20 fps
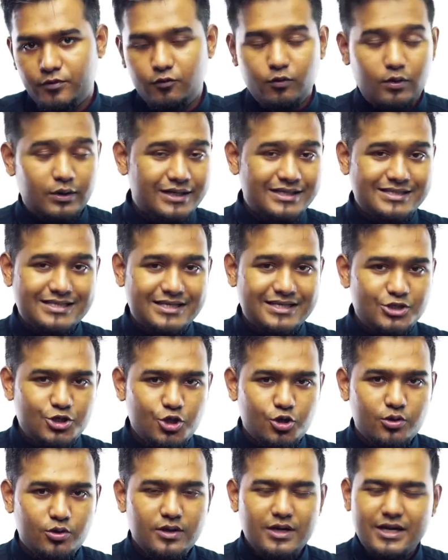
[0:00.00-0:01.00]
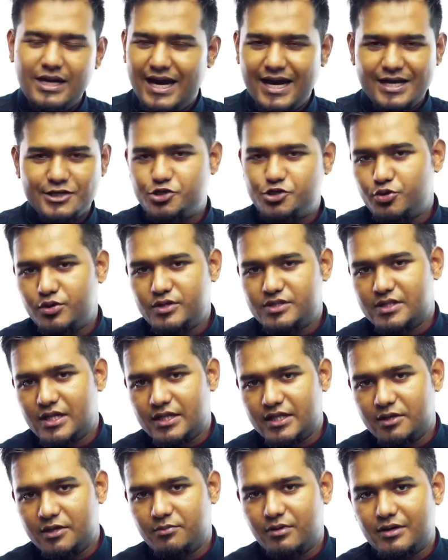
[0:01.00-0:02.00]
What is SEO? SEO is
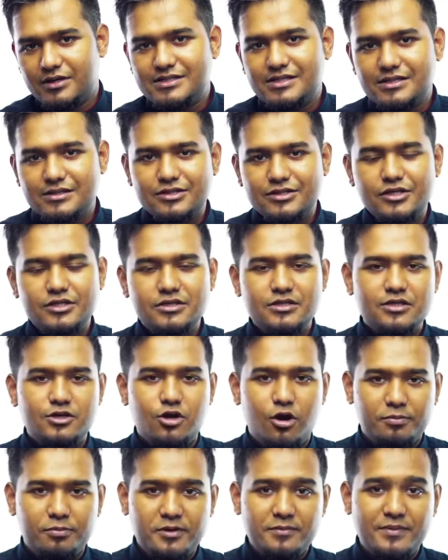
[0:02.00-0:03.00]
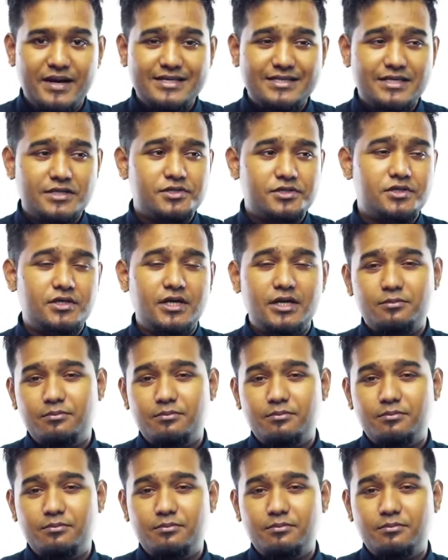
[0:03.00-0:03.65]
nothing but search engine optimization.